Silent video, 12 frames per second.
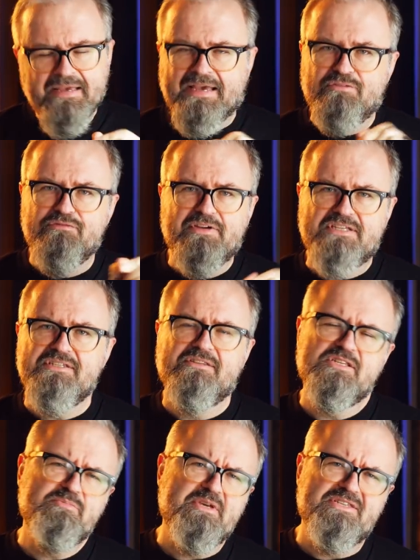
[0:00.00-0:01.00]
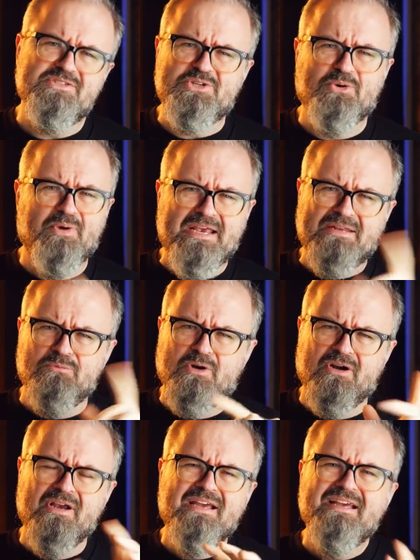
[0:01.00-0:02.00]
and fixing this piece of terrain
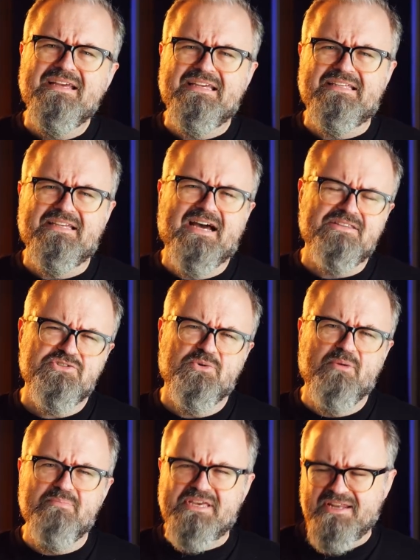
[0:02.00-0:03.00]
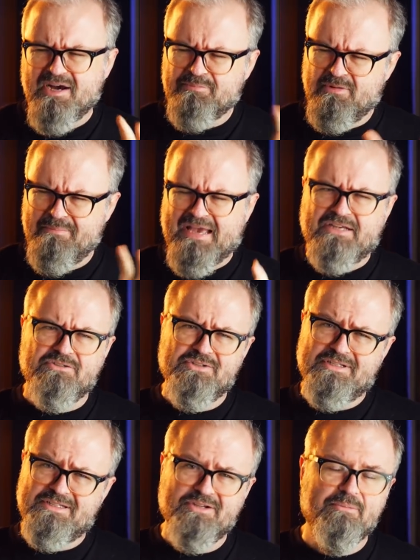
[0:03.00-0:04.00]
where it got sort of beat up or mangled
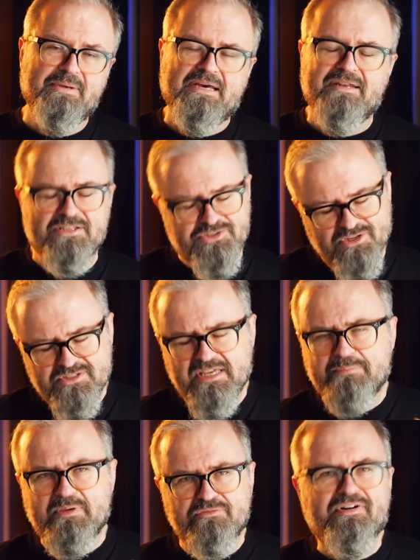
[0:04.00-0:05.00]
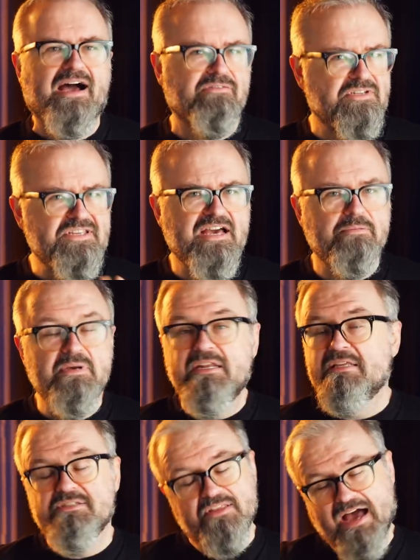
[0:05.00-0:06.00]
a little bit, and it's going to take me five to 10
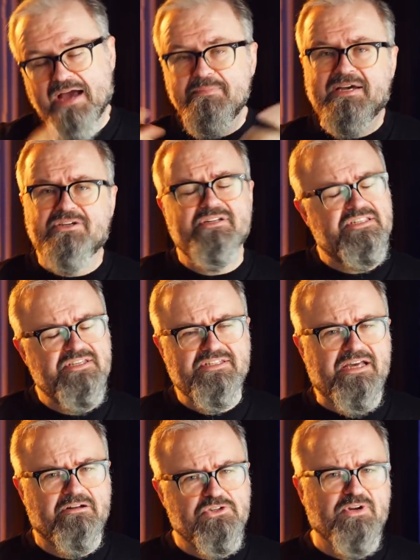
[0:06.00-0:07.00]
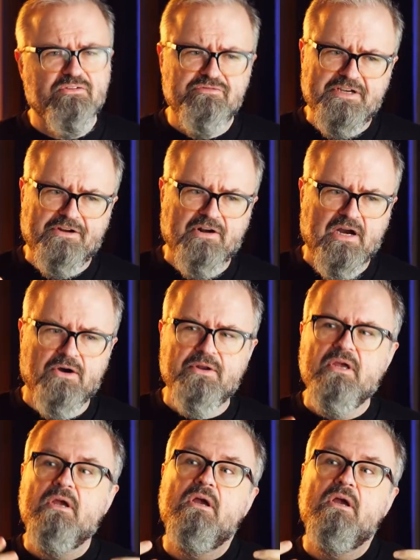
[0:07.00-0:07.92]
minutes. I'm not going to sit down and try to figure out,